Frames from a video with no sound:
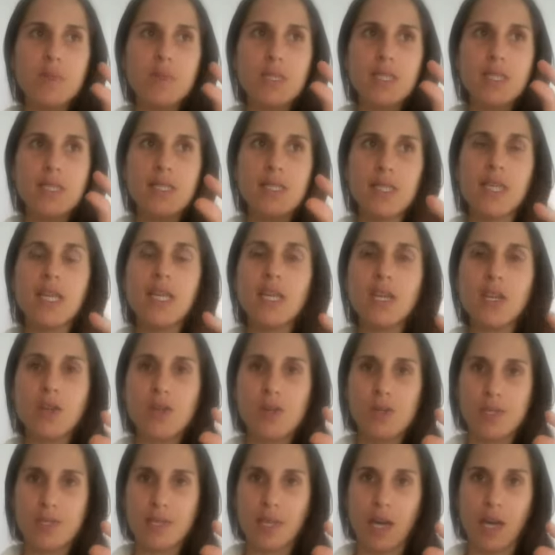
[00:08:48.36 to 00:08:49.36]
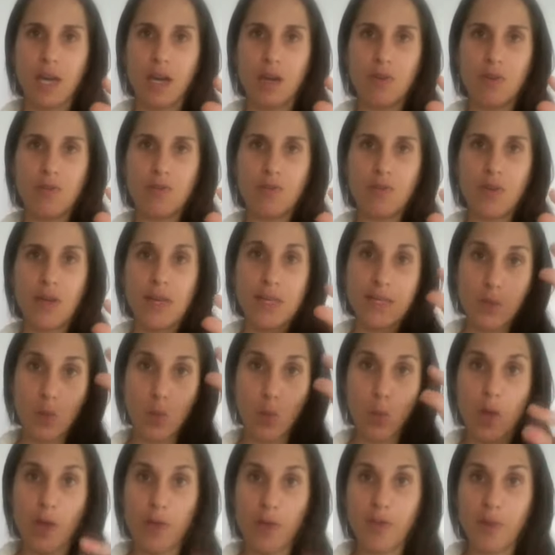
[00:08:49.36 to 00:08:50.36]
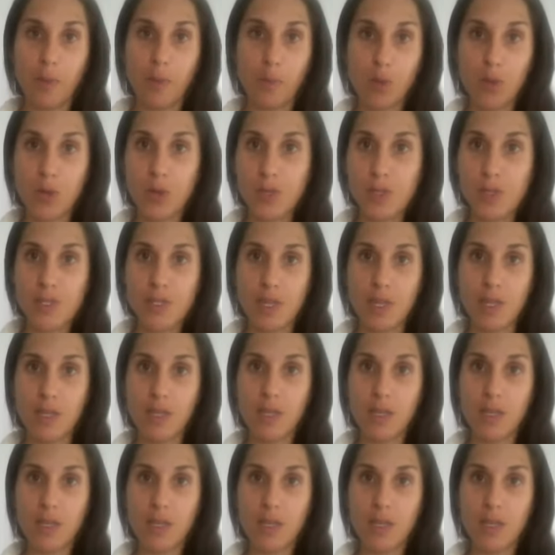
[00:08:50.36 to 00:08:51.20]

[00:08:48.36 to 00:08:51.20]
seen yourself as a wealthy person?